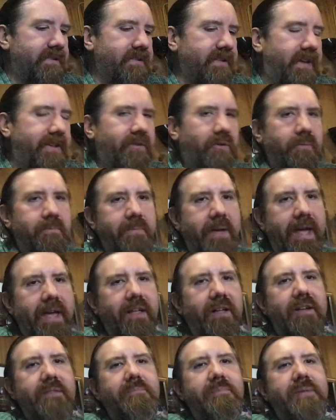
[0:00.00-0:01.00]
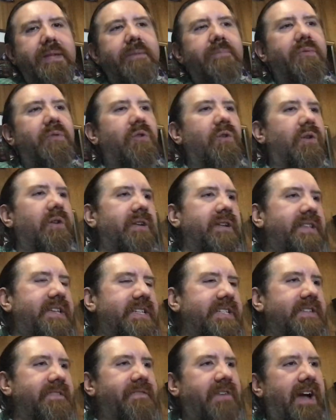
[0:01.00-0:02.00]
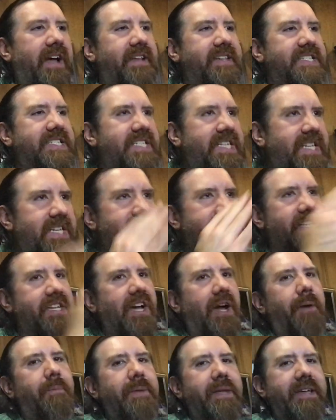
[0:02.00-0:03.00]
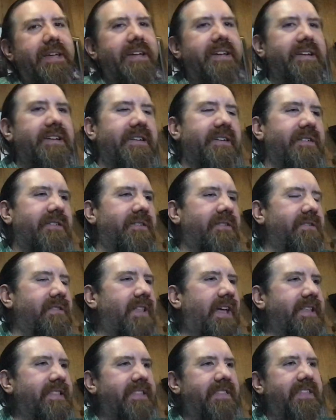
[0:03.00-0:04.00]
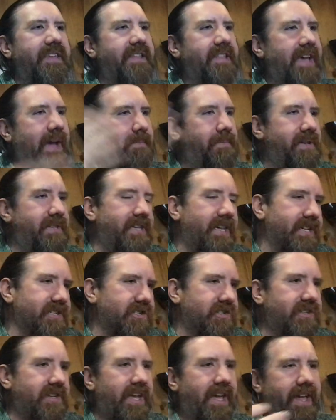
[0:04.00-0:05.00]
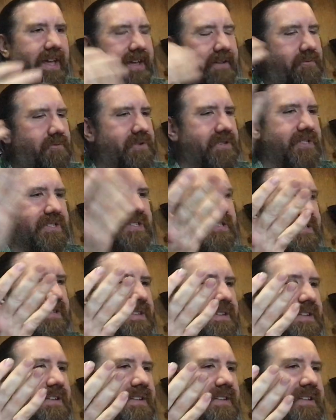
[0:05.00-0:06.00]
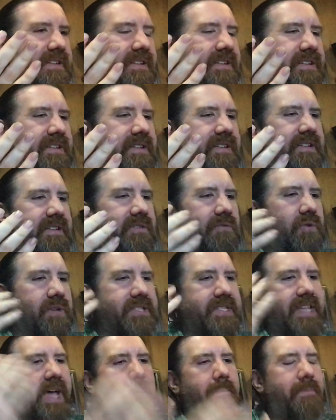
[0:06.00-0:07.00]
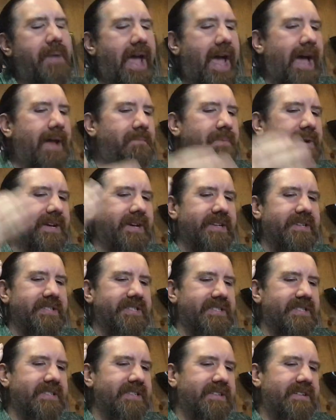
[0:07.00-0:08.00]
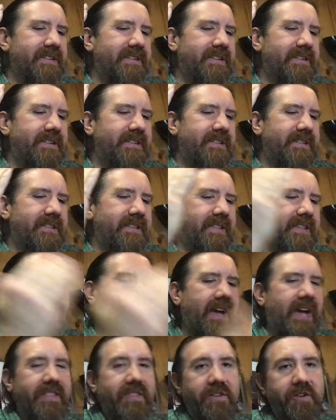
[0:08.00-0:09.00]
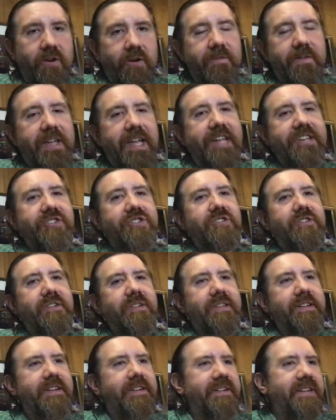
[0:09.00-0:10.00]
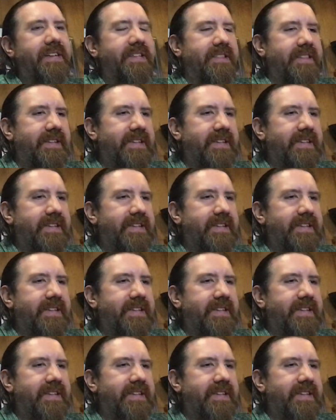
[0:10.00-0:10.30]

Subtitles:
I don't bail on people, or at least if I see it coming, like the thing that happened yesterday wasn't that bad, because I got the notification earlier in the